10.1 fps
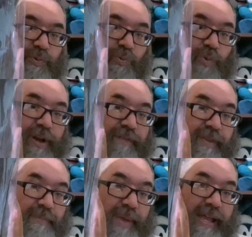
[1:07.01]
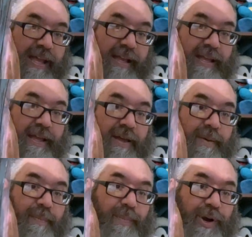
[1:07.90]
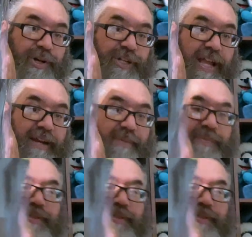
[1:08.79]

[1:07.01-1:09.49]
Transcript: one of the big merch items,